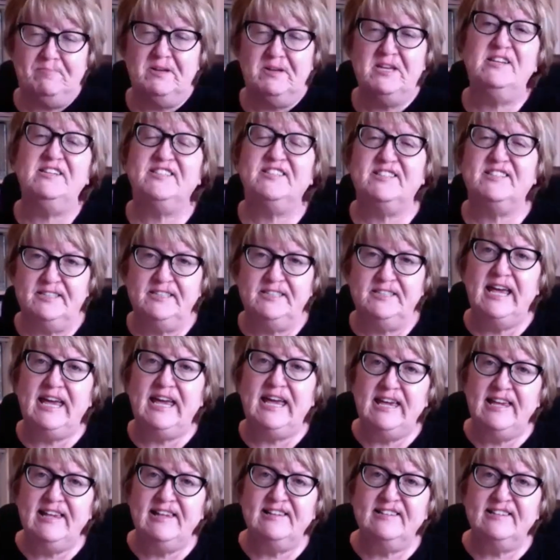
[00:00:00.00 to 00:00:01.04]
person
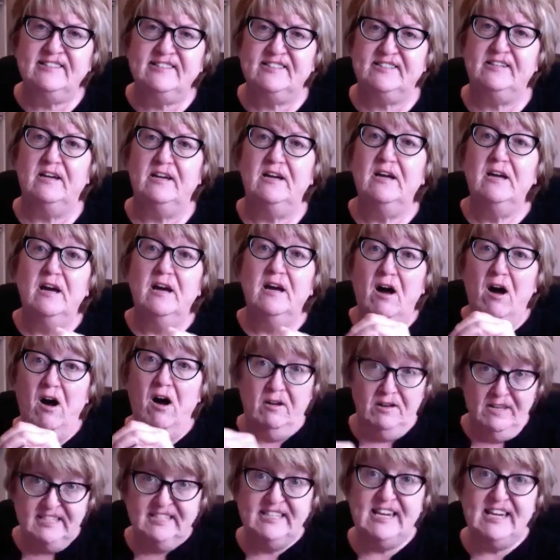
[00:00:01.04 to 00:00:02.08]
needs
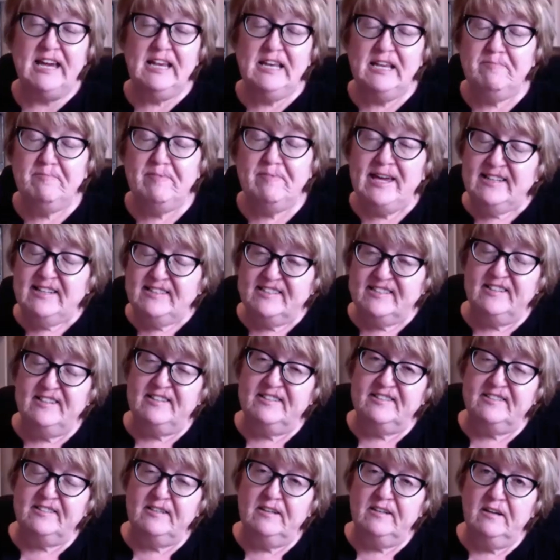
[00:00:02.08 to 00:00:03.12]
on a daily
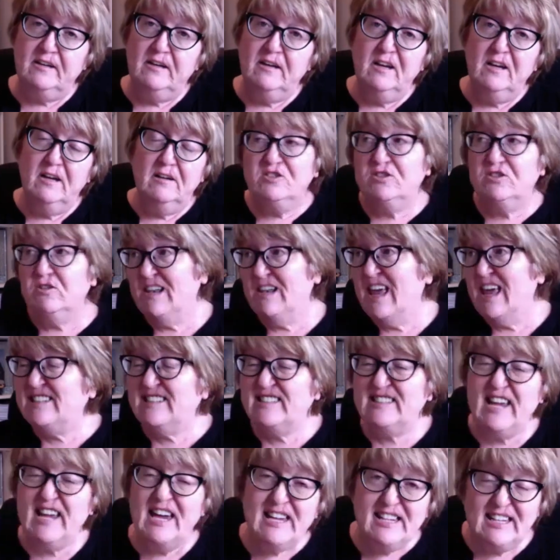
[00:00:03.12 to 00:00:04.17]
basis. So let's
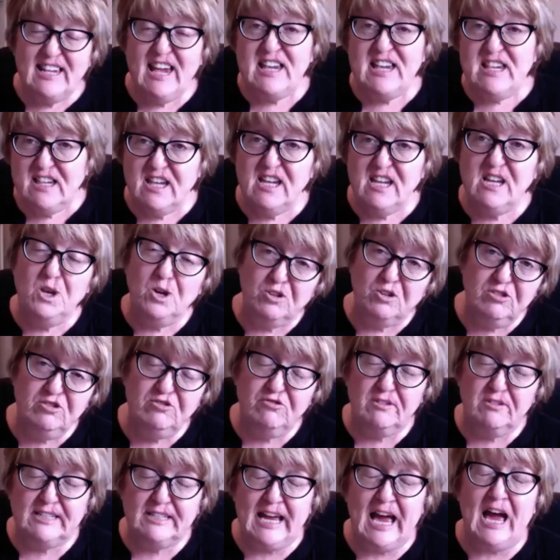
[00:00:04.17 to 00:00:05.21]
say it's
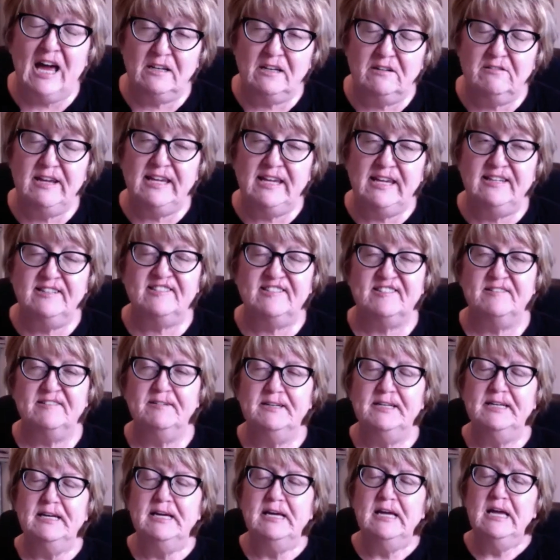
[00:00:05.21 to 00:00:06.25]
1,800 calories.
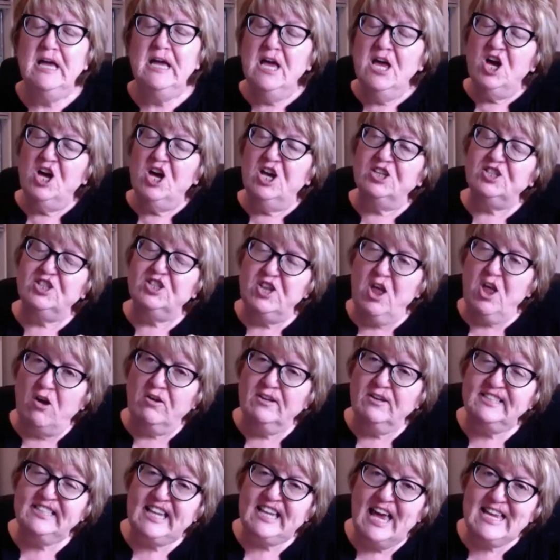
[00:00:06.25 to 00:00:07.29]
As long
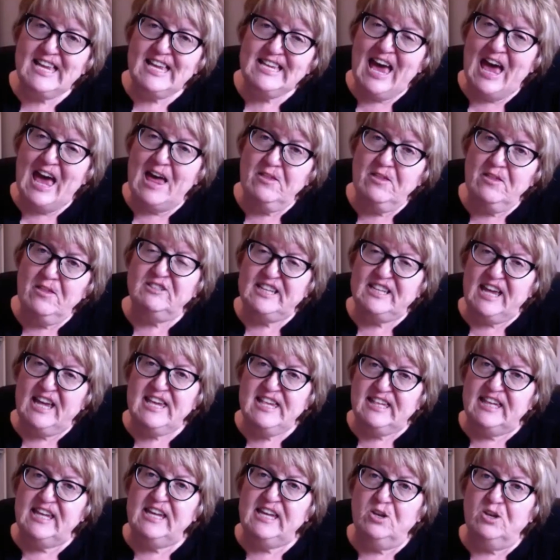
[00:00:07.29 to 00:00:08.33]
as I get those
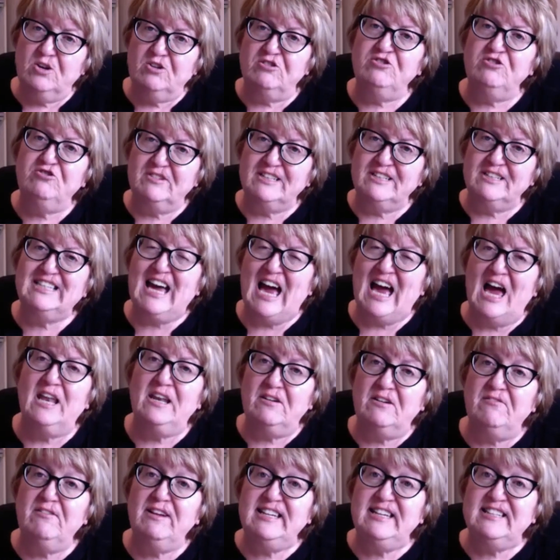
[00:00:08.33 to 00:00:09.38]
1,800
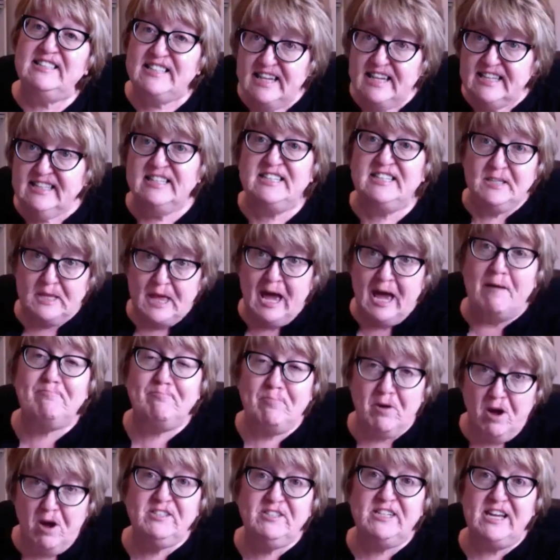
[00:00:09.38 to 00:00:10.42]
calories into that
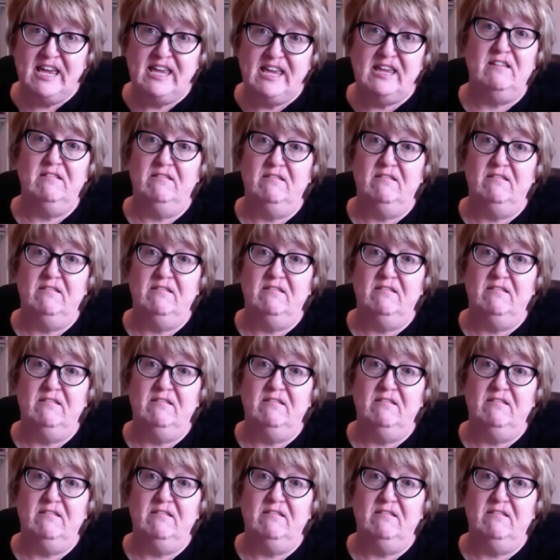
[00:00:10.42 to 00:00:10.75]
body